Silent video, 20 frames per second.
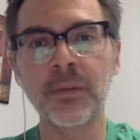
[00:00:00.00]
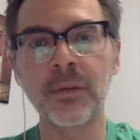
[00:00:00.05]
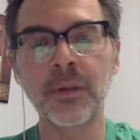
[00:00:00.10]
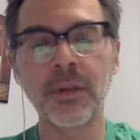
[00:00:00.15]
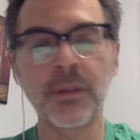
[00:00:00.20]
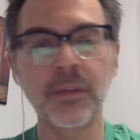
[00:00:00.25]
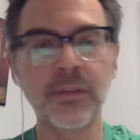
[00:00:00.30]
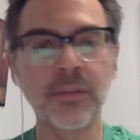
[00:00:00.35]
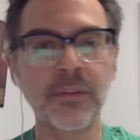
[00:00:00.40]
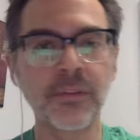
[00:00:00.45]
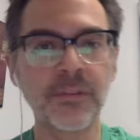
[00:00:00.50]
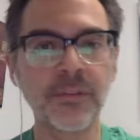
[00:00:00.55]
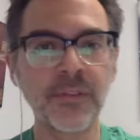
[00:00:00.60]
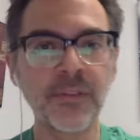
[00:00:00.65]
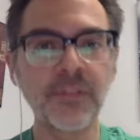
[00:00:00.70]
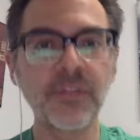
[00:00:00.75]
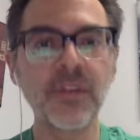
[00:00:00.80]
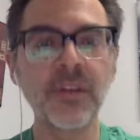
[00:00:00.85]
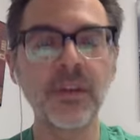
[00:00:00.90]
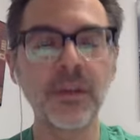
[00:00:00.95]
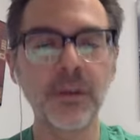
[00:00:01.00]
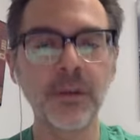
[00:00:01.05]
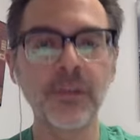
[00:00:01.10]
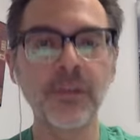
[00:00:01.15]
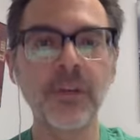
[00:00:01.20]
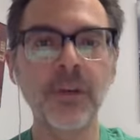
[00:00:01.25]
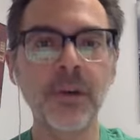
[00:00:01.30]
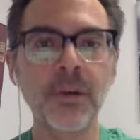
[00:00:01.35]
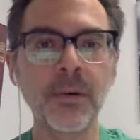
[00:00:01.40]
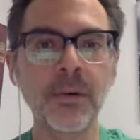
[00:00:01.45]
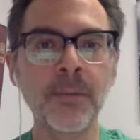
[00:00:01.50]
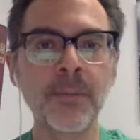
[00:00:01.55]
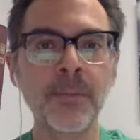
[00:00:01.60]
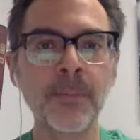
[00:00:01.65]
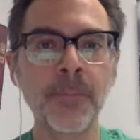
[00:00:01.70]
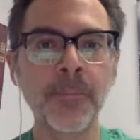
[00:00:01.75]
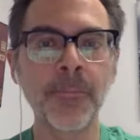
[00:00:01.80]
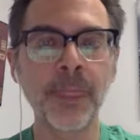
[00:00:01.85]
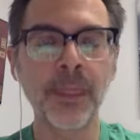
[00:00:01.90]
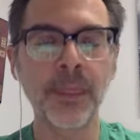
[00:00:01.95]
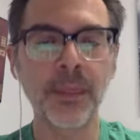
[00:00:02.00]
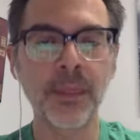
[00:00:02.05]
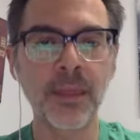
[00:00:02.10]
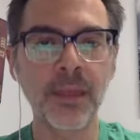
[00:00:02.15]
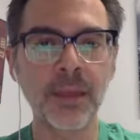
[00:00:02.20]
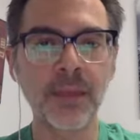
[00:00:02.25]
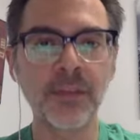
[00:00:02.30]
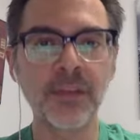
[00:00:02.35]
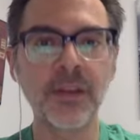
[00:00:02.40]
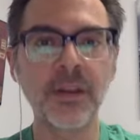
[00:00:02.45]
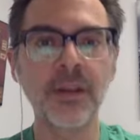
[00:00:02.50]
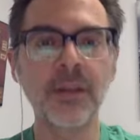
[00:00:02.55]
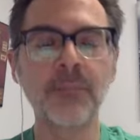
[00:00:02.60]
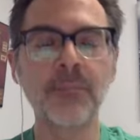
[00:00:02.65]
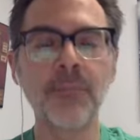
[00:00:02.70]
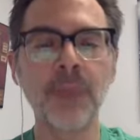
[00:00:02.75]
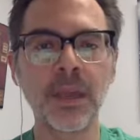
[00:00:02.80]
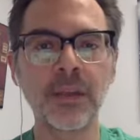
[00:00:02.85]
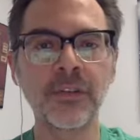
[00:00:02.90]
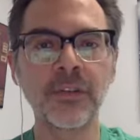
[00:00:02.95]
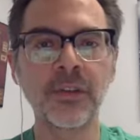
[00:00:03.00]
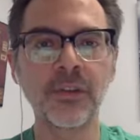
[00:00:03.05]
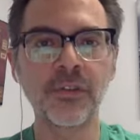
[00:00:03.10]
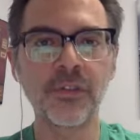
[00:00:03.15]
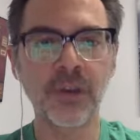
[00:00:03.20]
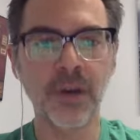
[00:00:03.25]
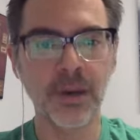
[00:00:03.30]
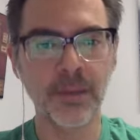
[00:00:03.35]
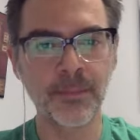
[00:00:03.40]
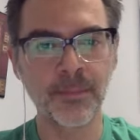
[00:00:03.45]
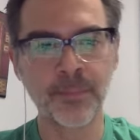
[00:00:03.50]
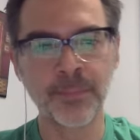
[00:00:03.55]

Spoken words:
close to 50 years ago, they did an amazing job.